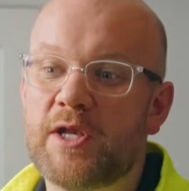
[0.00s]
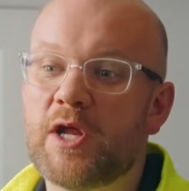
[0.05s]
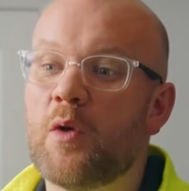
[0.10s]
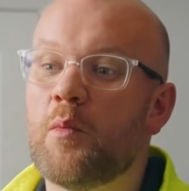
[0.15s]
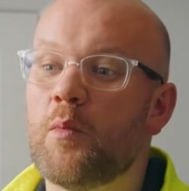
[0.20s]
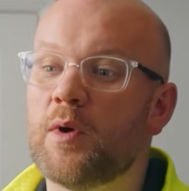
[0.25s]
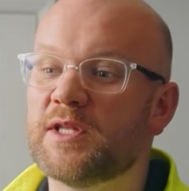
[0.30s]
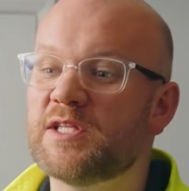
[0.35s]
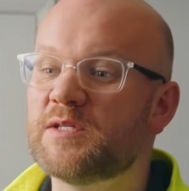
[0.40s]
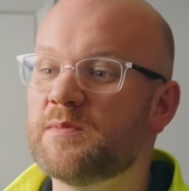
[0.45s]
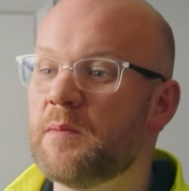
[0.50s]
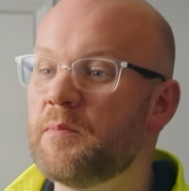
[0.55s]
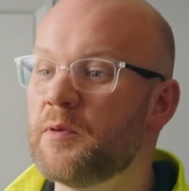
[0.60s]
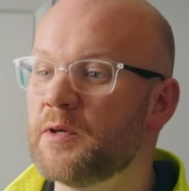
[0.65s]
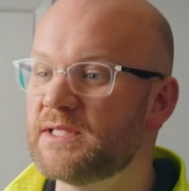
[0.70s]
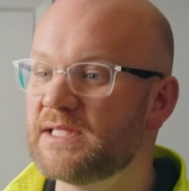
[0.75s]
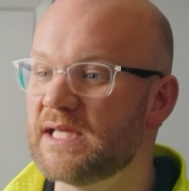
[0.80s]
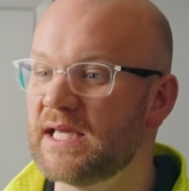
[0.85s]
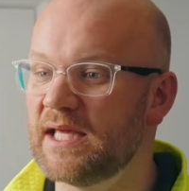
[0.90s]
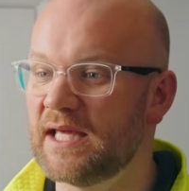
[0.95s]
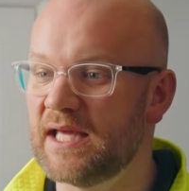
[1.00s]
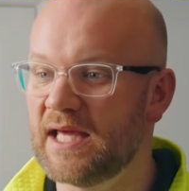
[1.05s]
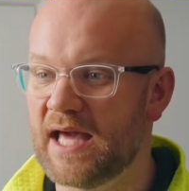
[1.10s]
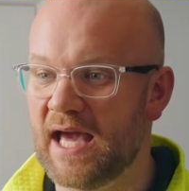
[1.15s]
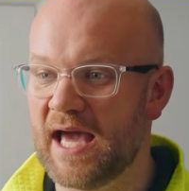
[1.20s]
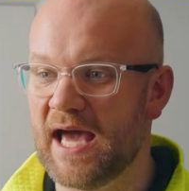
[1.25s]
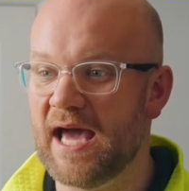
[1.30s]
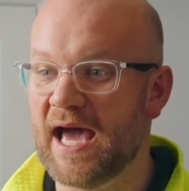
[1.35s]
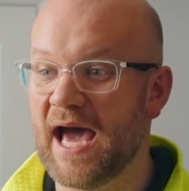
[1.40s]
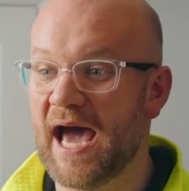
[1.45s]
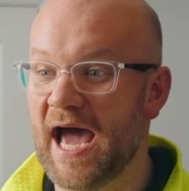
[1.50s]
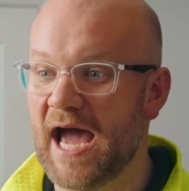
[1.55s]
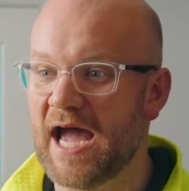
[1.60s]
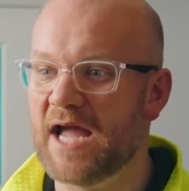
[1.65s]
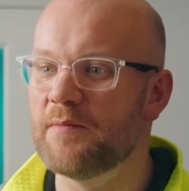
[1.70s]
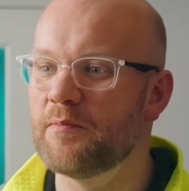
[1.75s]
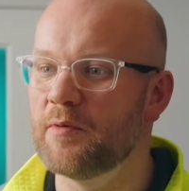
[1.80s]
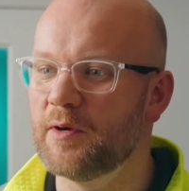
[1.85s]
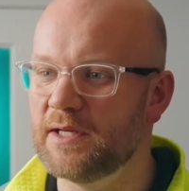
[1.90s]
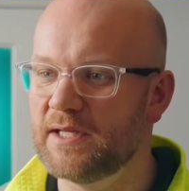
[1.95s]
don't want to be putting
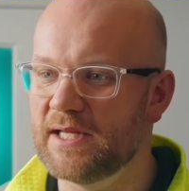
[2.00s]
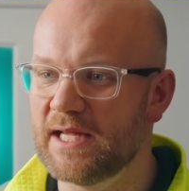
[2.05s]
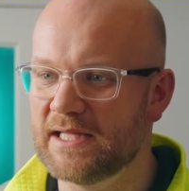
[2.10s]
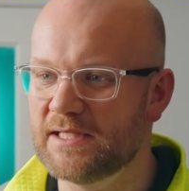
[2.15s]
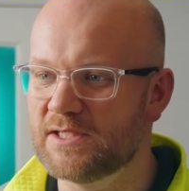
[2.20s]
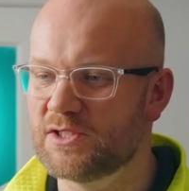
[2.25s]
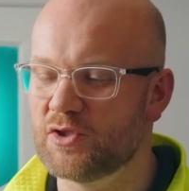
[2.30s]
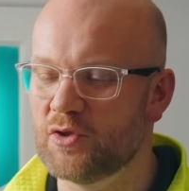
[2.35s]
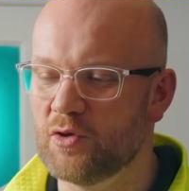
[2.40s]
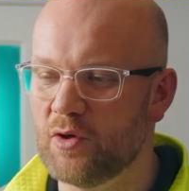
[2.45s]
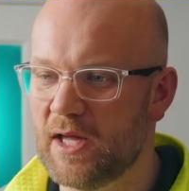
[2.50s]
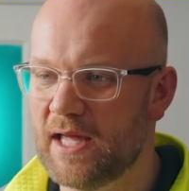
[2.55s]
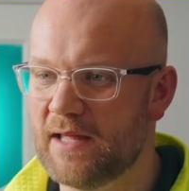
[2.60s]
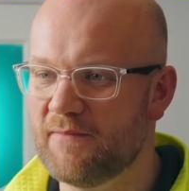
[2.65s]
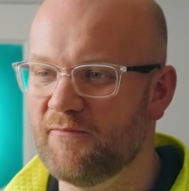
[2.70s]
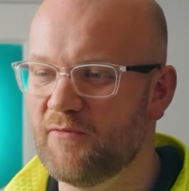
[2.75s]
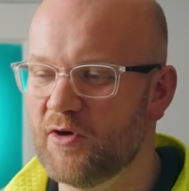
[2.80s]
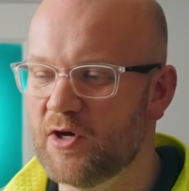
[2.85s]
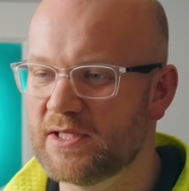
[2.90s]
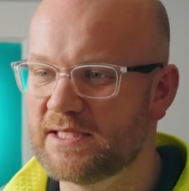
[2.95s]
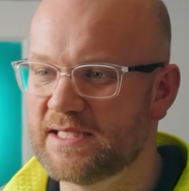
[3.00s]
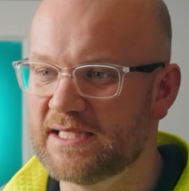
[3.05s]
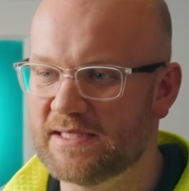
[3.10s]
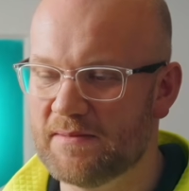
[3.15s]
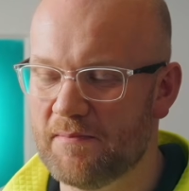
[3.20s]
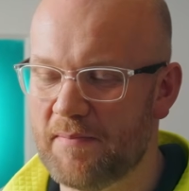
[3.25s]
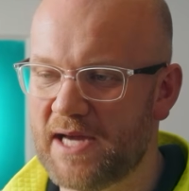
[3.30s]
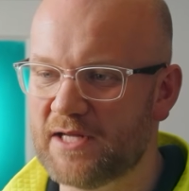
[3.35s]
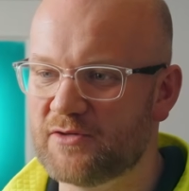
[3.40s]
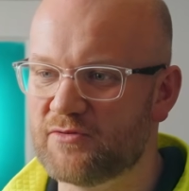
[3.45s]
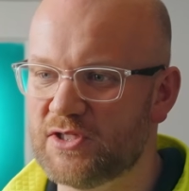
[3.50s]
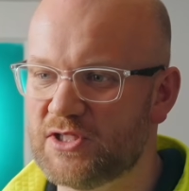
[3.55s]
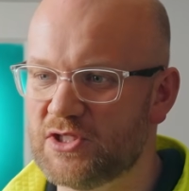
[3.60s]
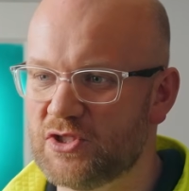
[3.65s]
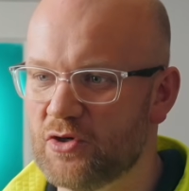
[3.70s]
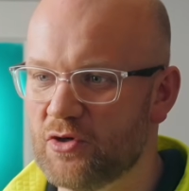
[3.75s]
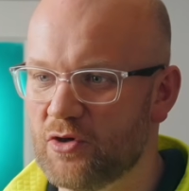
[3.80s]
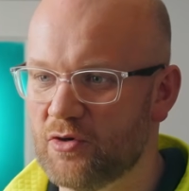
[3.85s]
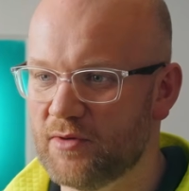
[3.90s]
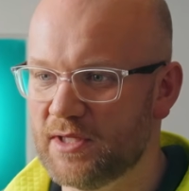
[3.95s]
hybrid inverters and battery
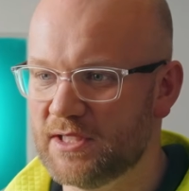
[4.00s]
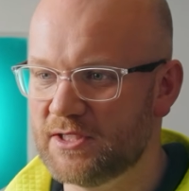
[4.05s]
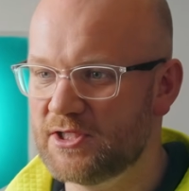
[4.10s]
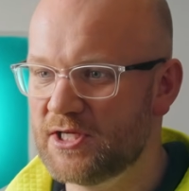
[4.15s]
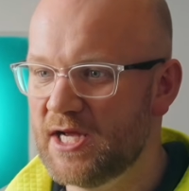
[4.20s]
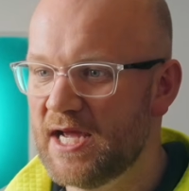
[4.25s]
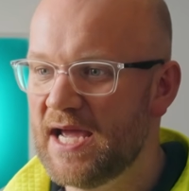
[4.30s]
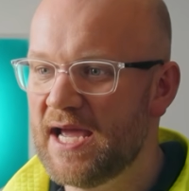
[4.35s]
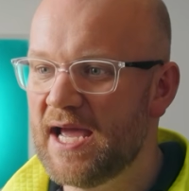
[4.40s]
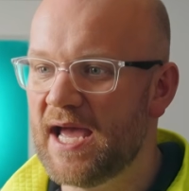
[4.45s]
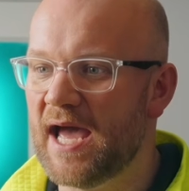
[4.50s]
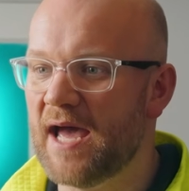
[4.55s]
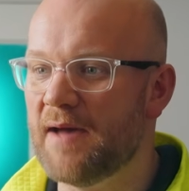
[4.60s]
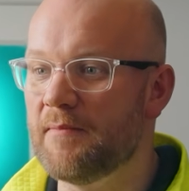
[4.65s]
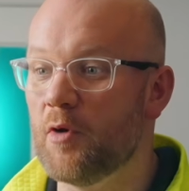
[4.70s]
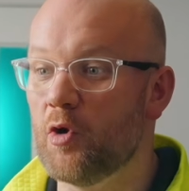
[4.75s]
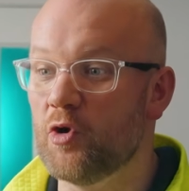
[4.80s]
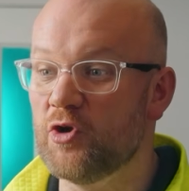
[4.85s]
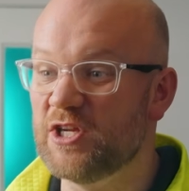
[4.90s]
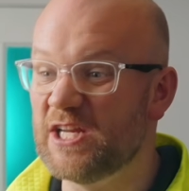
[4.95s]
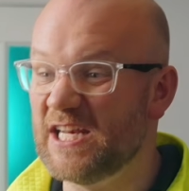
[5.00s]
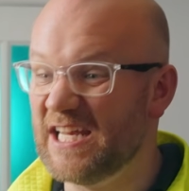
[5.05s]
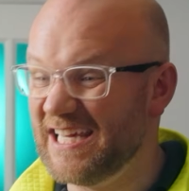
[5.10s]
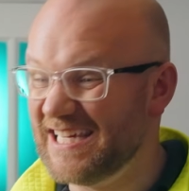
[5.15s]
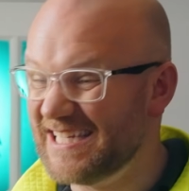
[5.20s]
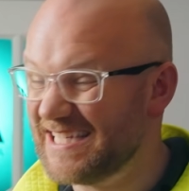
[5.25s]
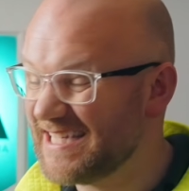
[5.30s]
storage underneath